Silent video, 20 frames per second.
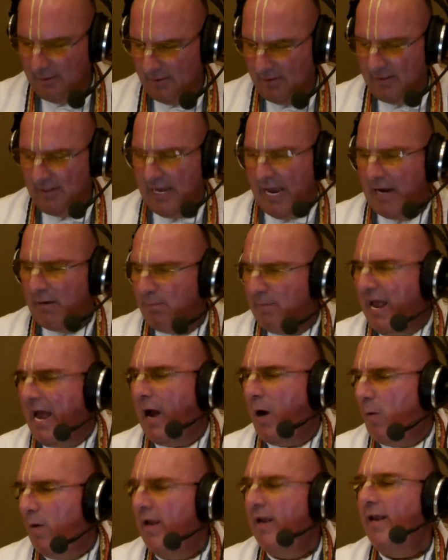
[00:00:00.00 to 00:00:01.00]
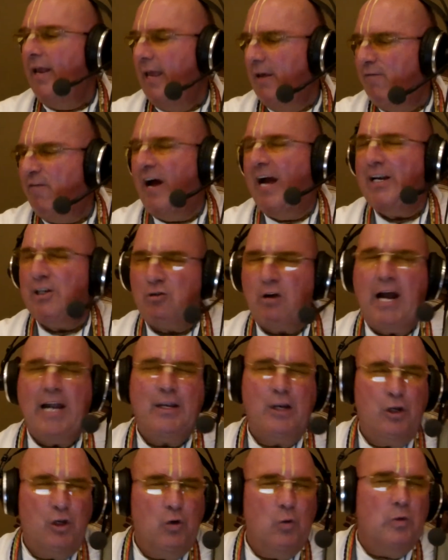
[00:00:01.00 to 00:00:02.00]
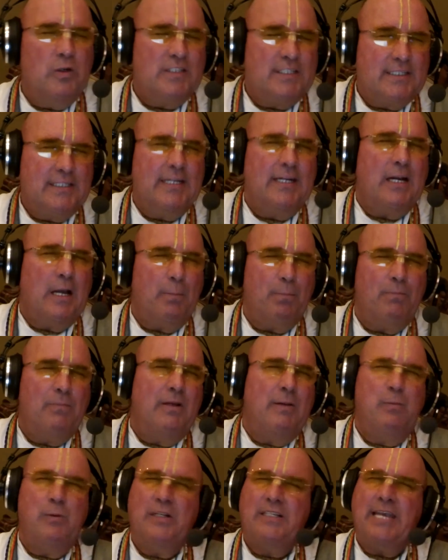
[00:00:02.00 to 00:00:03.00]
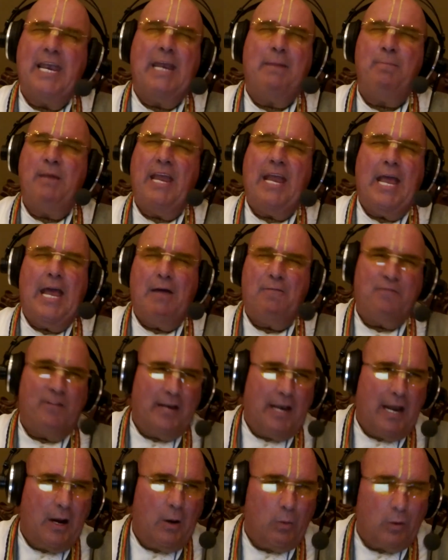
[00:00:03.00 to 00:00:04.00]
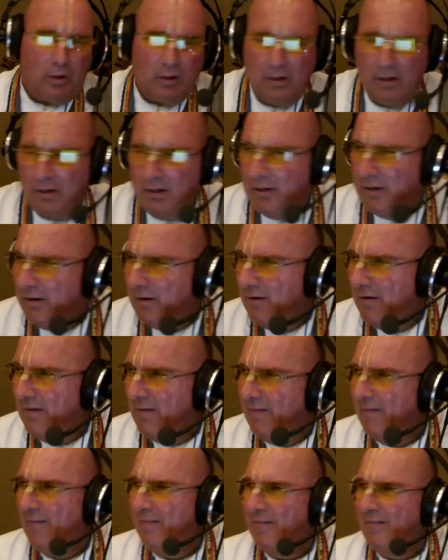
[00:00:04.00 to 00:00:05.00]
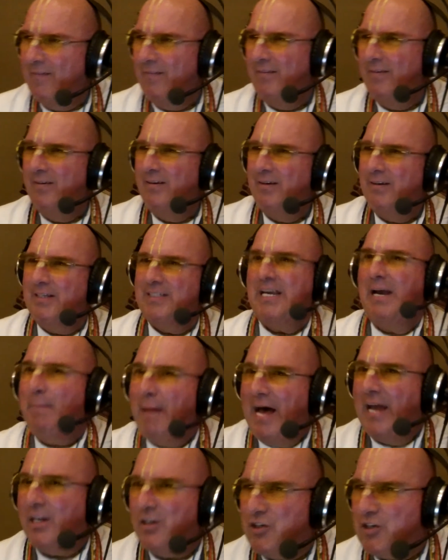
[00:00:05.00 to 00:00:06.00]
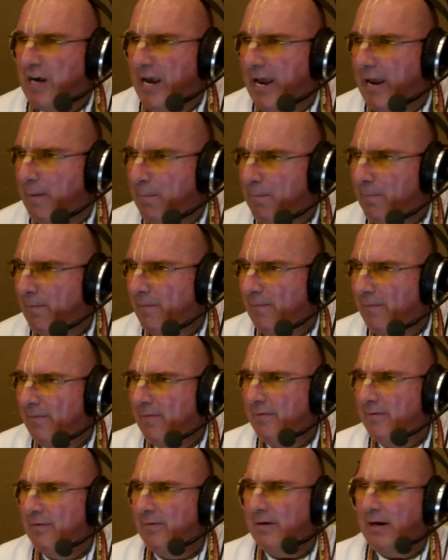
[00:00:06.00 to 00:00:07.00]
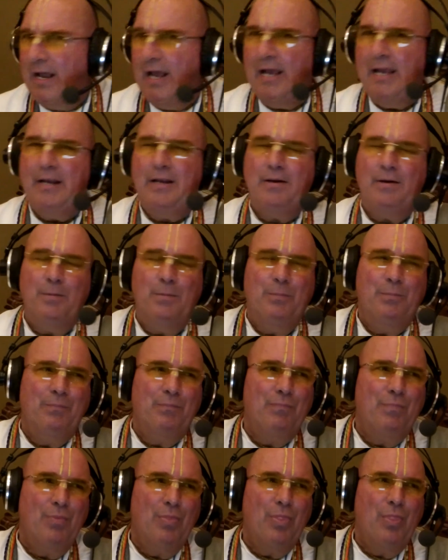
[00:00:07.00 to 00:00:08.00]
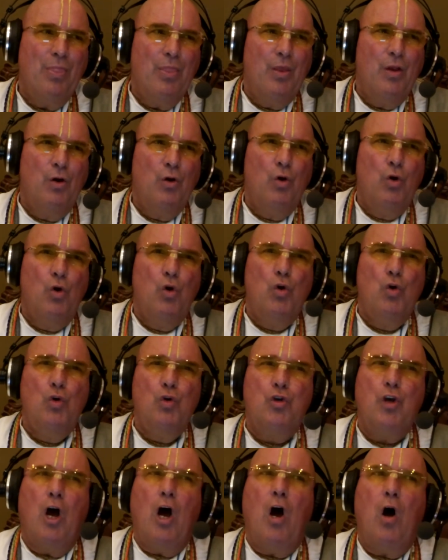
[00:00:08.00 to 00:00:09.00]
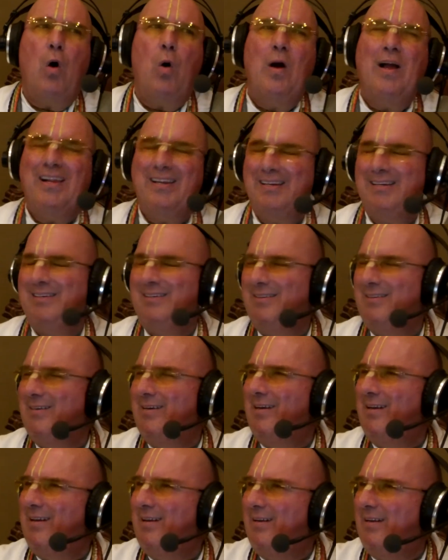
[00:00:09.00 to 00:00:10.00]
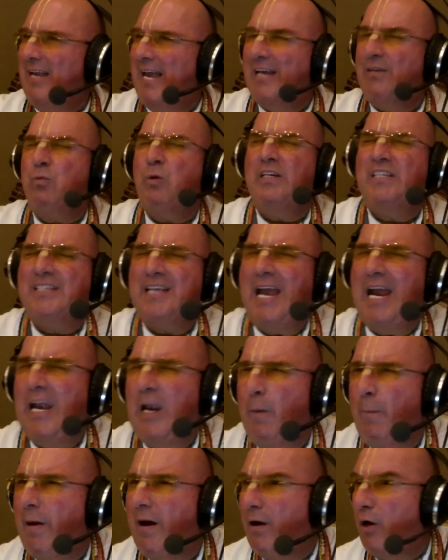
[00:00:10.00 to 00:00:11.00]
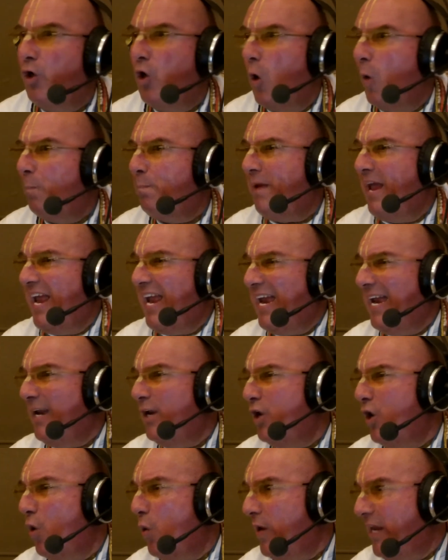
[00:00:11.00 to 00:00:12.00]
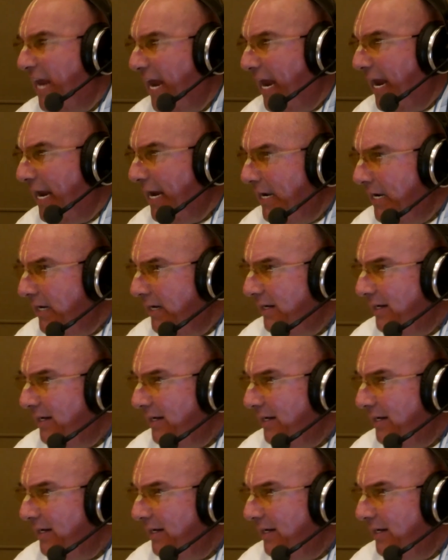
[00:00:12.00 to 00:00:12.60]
Like now, if I tried to do a sit-up, it would take me half an hour. Because I'm out of shape. Right? So, as we say in America, no pain, no gain.